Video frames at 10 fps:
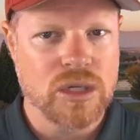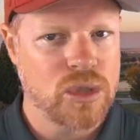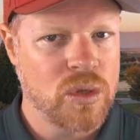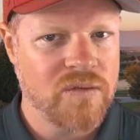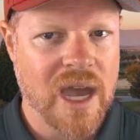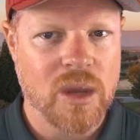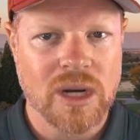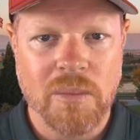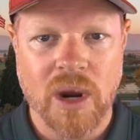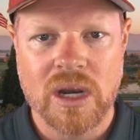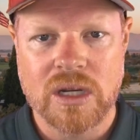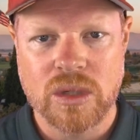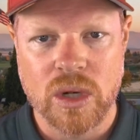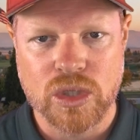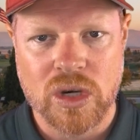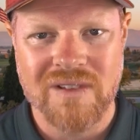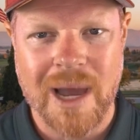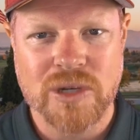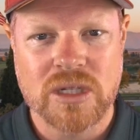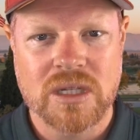its true value, and comparing it to your alternative
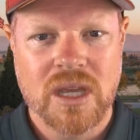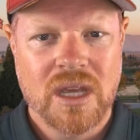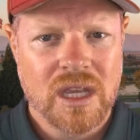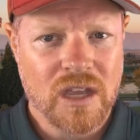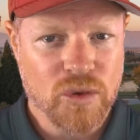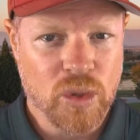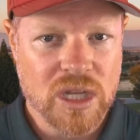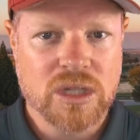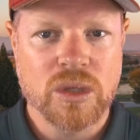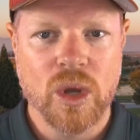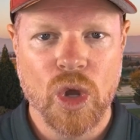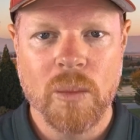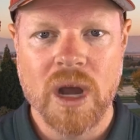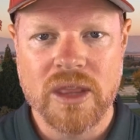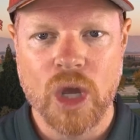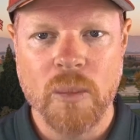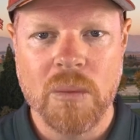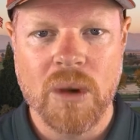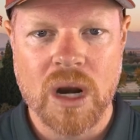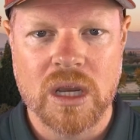options if you list your home on the
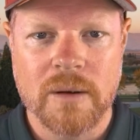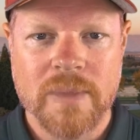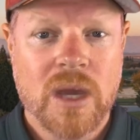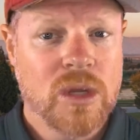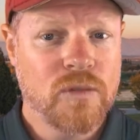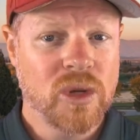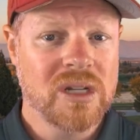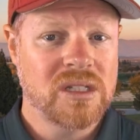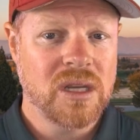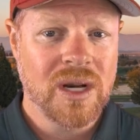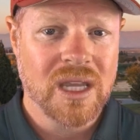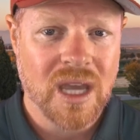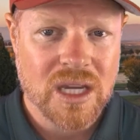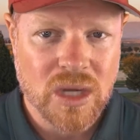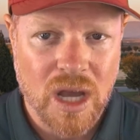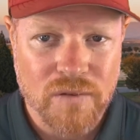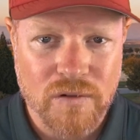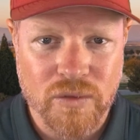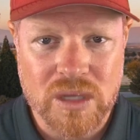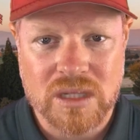open market. So if you're considering a cash offer
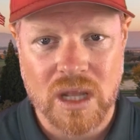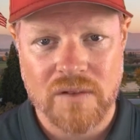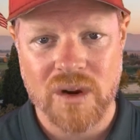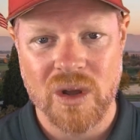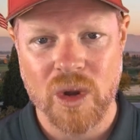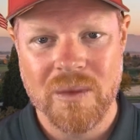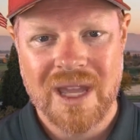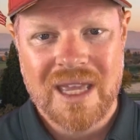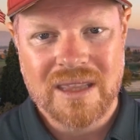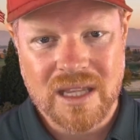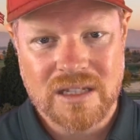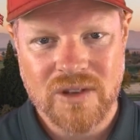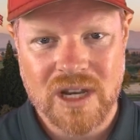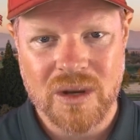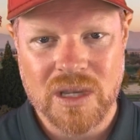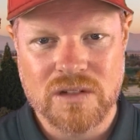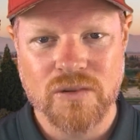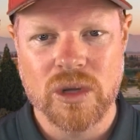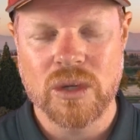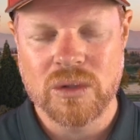for the sale of your home, this video is
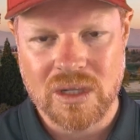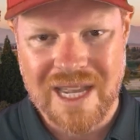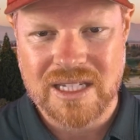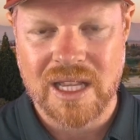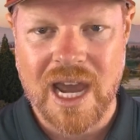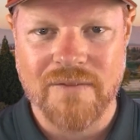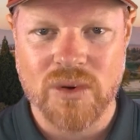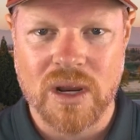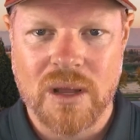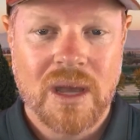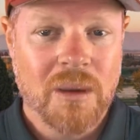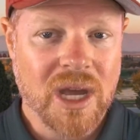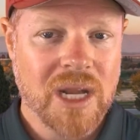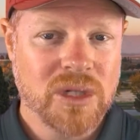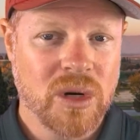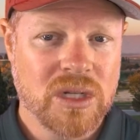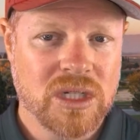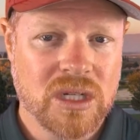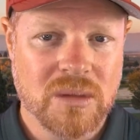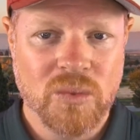for you. So let's get after it. My name is Curtis
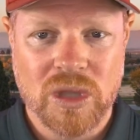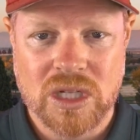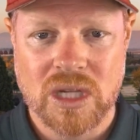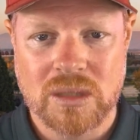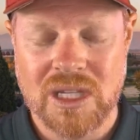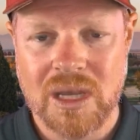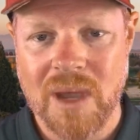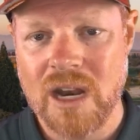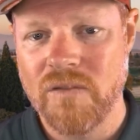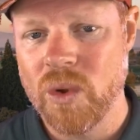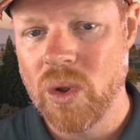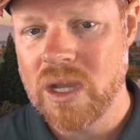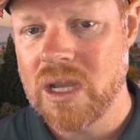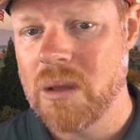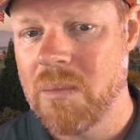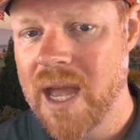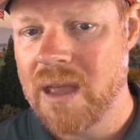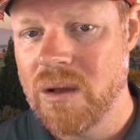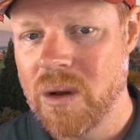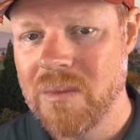Chism with the Chism Team, and if you're looking to buy a
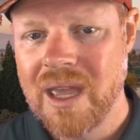home